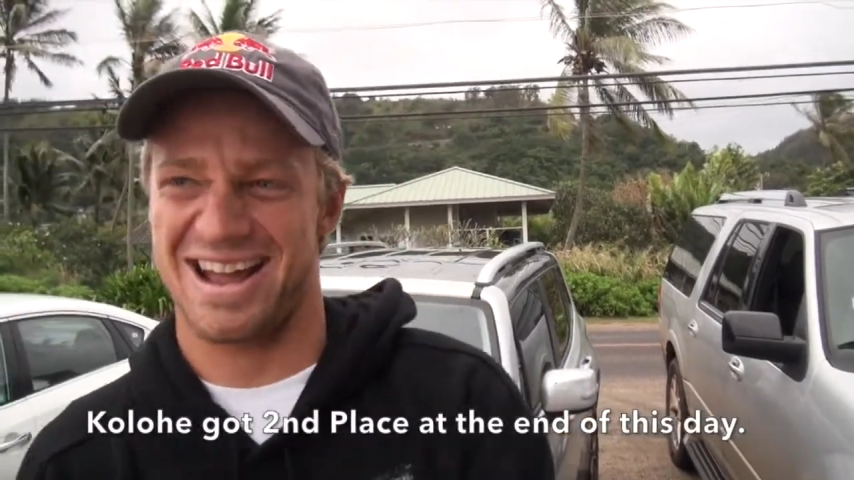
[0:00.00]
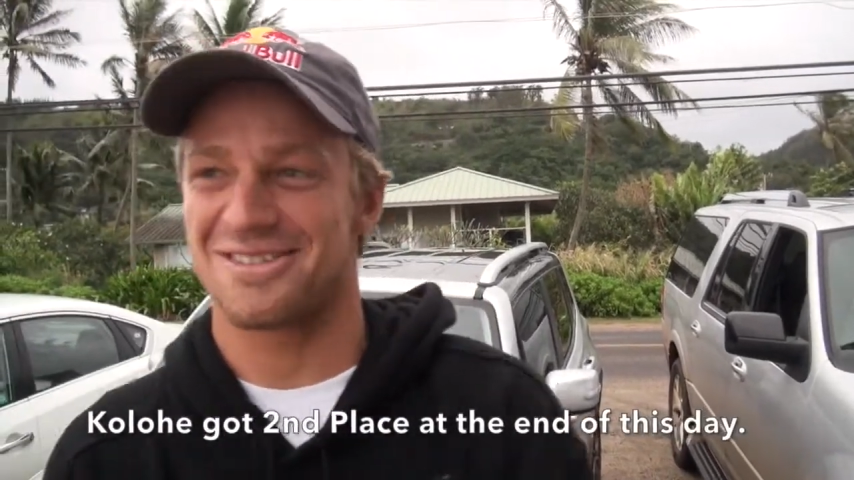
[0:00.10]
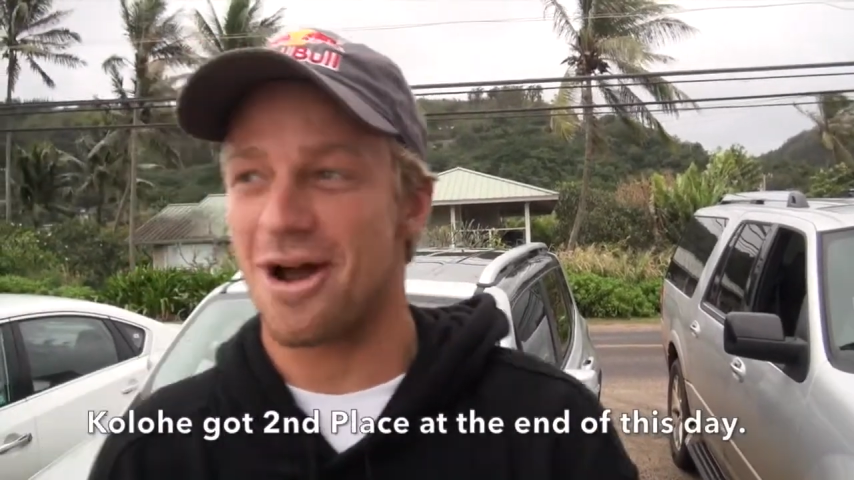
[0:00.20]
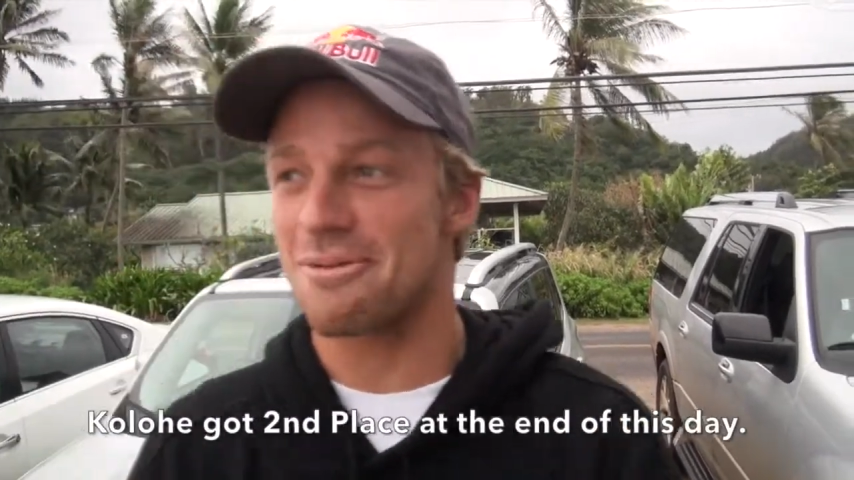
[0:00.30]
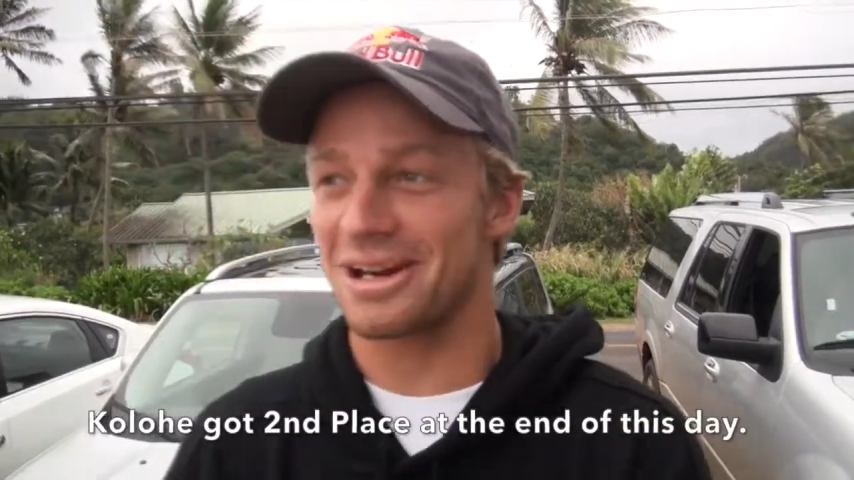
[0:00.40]

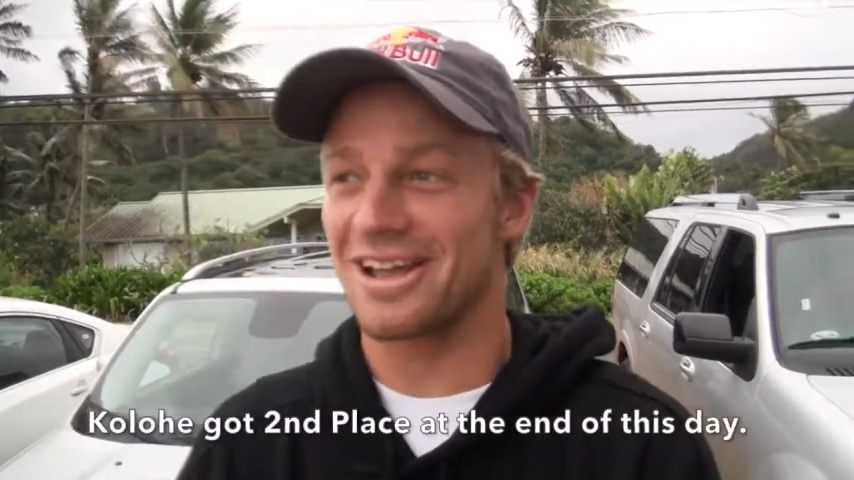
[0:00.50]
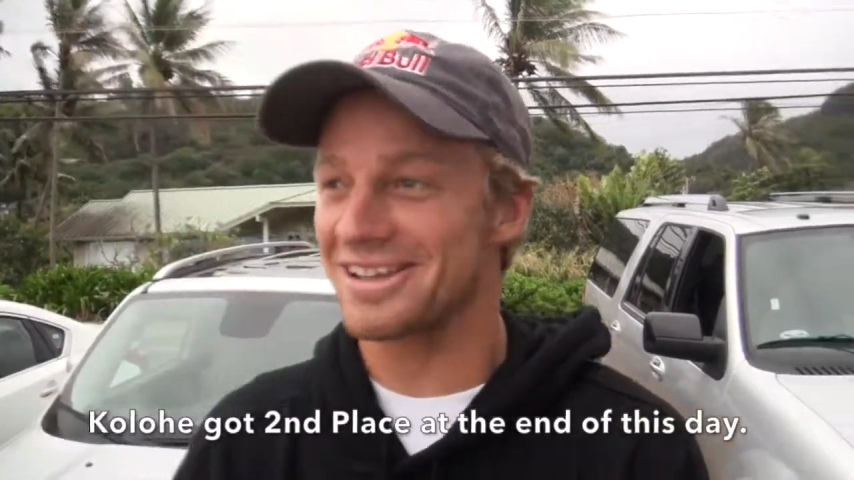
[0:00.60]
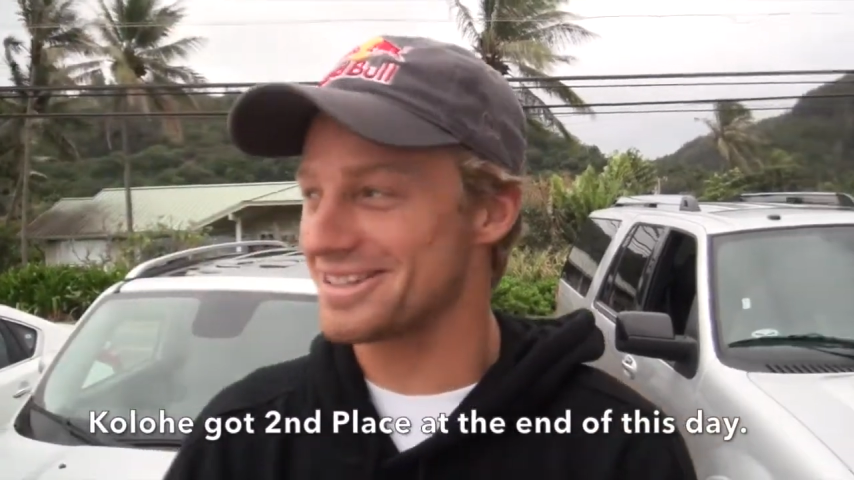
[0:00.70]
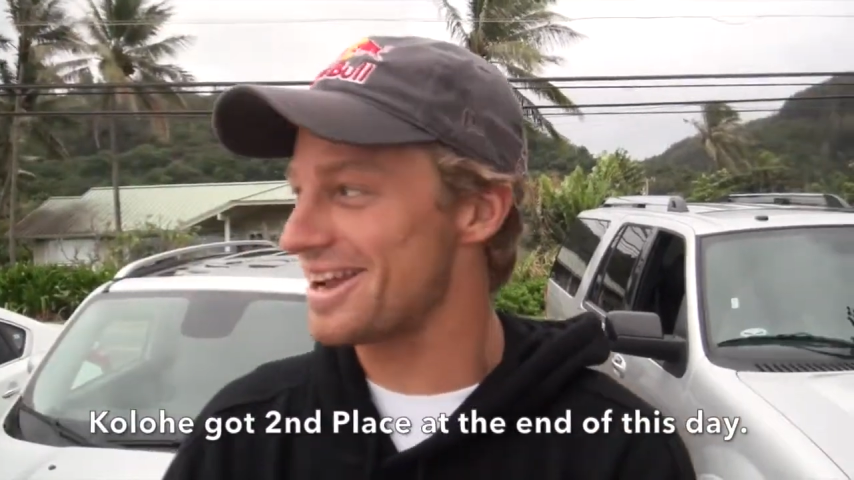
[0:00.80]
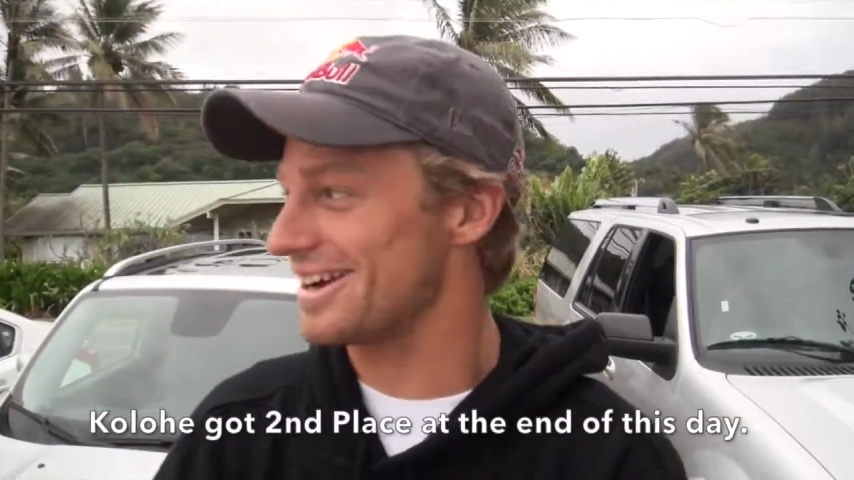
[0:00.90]
Winner. Robert
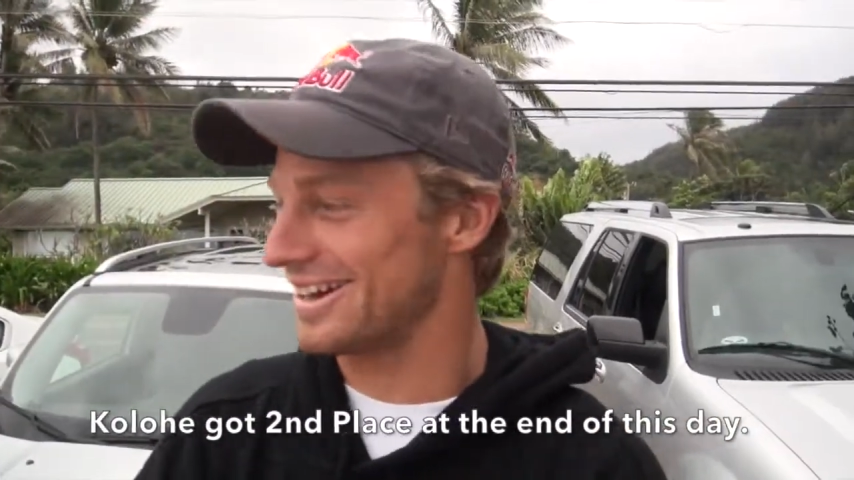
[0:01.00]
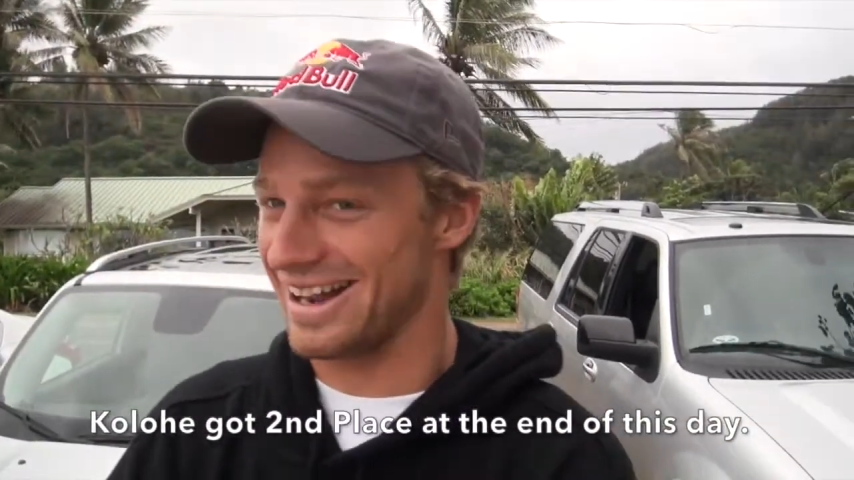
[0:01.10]
Kelly Slater.